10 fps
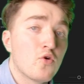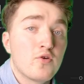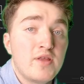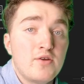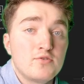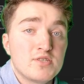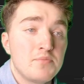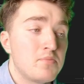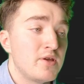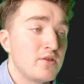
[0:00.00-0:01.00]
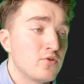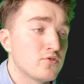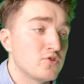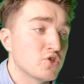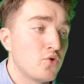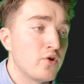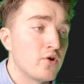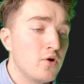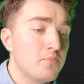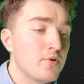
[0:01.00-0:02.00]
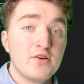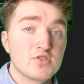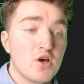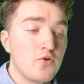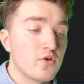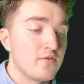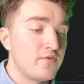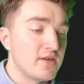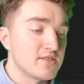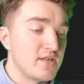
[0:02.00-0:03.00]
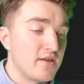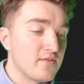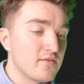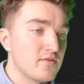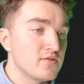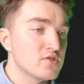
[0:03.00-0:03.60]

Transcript: or they're simply not showing up, here's how you can fix that.